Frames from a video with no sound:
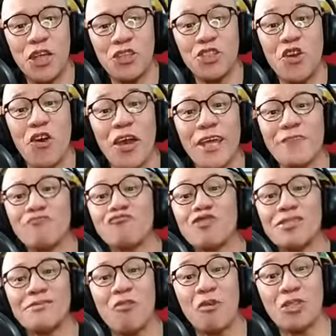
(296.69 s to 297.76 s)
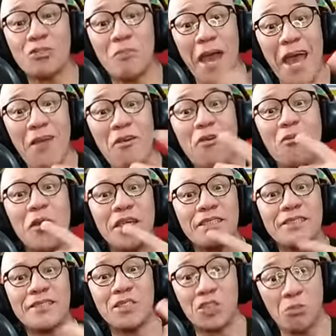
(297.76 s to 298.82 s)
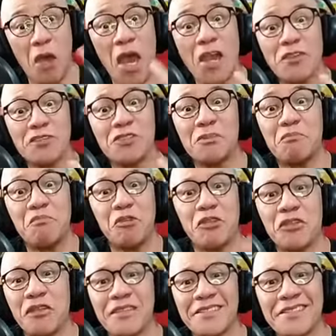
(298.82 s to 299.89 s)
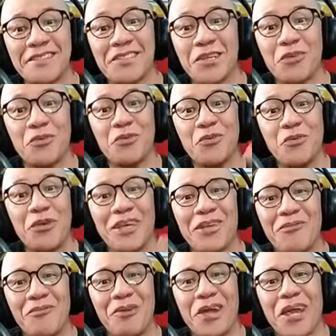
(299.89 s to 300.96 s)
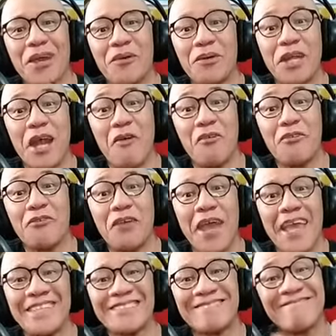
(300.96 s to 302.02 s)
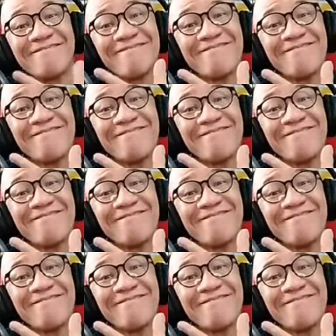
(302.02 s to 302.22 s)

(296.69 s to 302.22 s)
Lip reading: Enjoy. Smile always. Smile is the prettiest thing. we can wear in our face.